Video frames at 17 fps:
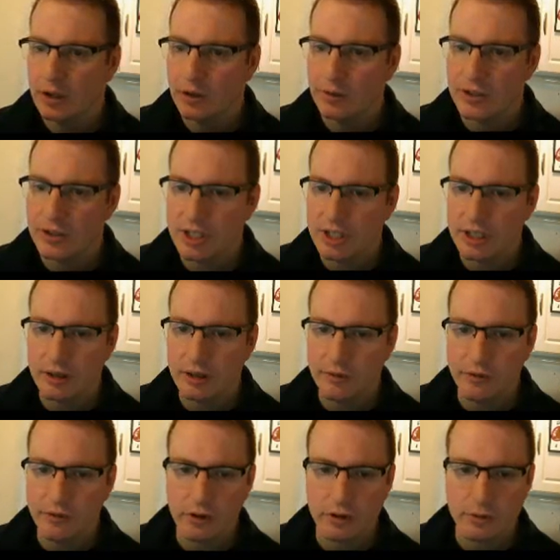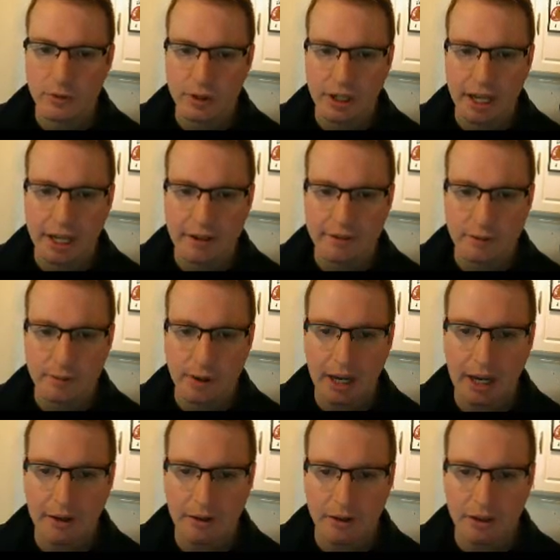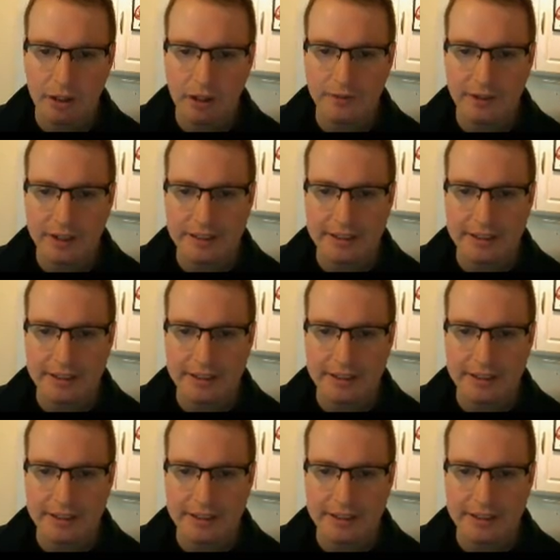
we see in the first. We're going to have some hieroglyphic